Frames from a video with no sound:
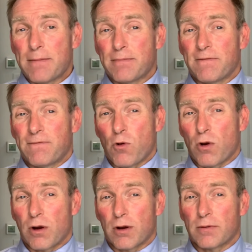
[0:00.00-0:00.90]

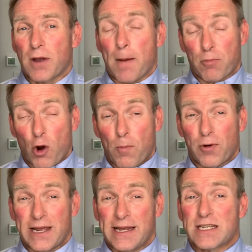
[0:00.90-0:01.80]
for
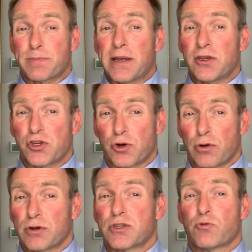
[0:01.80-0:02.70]
appropriate
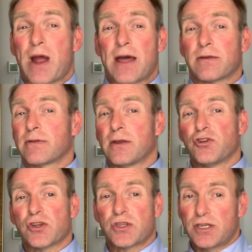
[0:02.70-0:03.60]
expenditures rather than
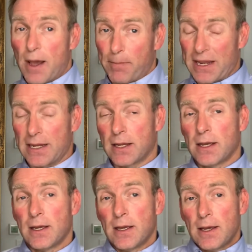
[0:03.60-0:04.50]
just dumping
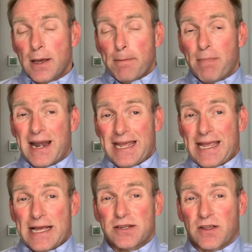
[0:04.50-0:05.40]
money
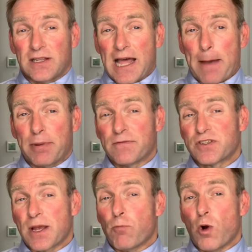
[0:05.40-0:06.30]
into the lap of
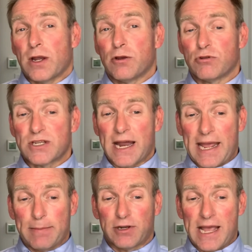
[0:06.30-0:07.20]
someone who's not
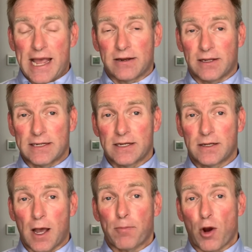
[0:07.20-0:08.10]
able to handle it
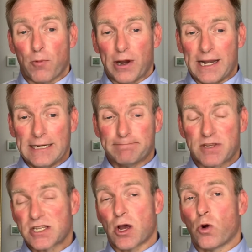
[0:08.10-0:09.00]
appropriately.
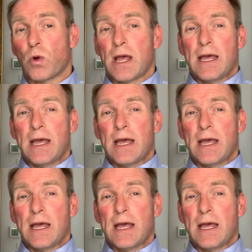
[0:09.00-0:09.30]
So